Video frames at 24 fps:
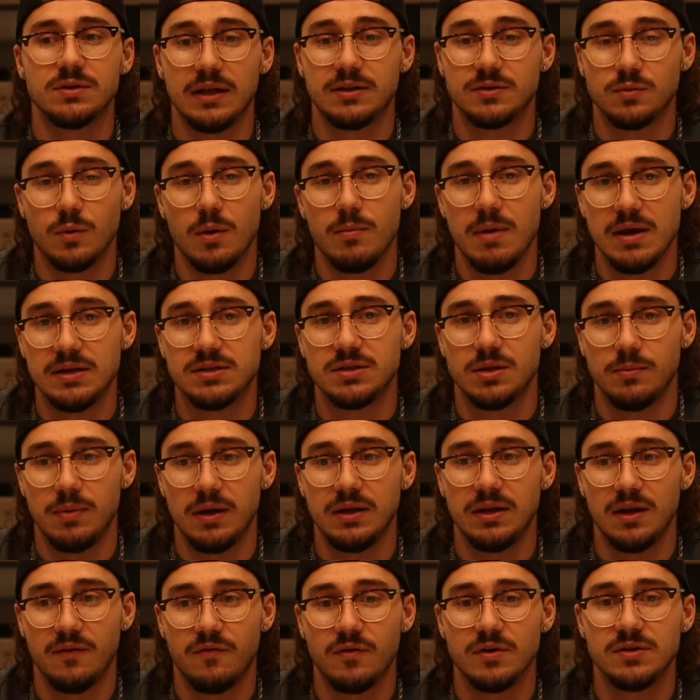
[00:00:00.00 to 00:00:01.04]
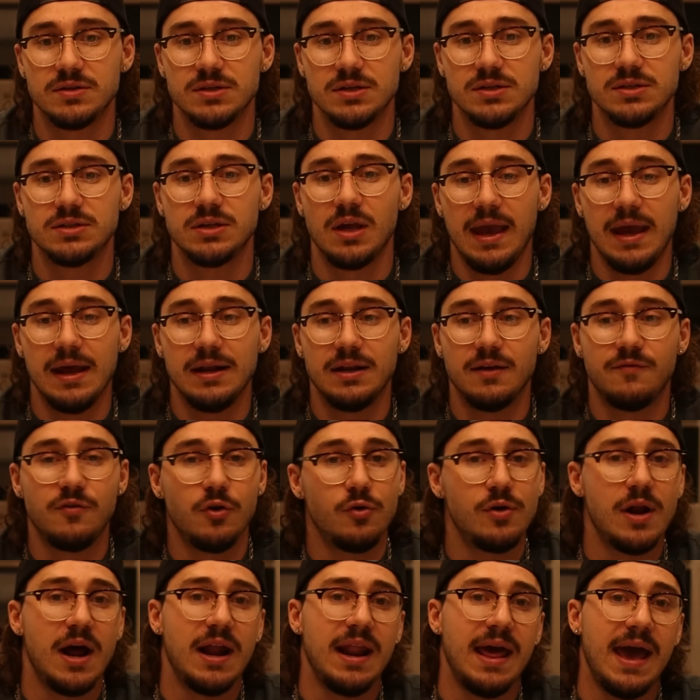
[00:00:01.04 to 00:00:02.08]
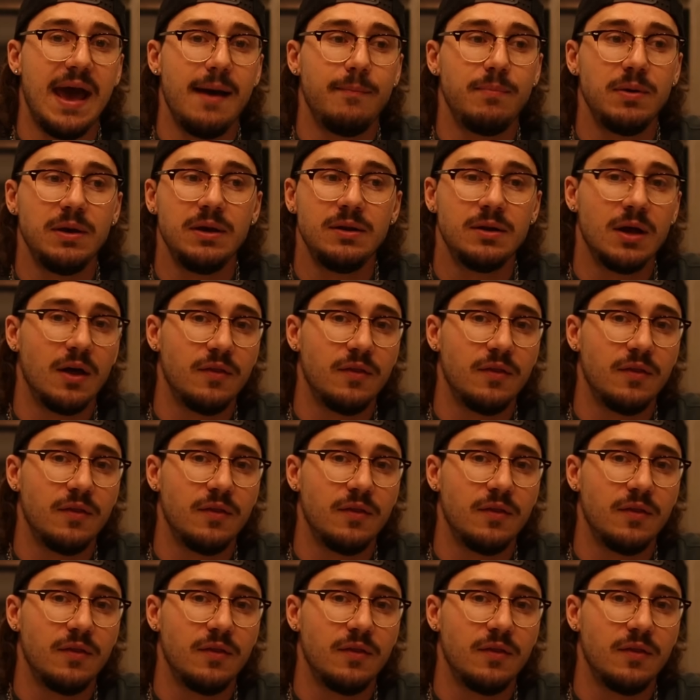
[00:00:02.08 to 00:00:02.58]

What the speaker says: That's what makes the big differences. And if you're not happy,